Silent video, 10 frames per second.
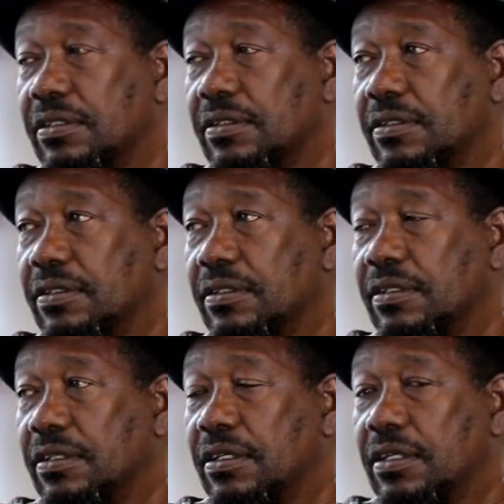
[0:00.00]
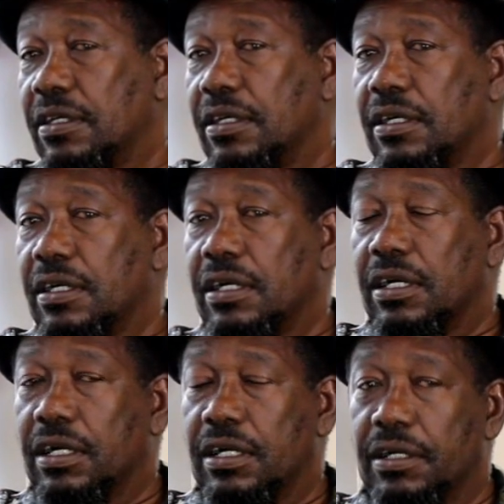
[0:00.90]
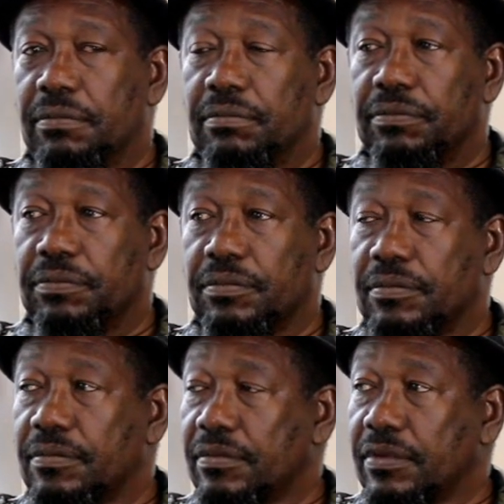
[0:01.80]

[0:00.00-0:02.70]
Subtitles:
yourself and say on an average, how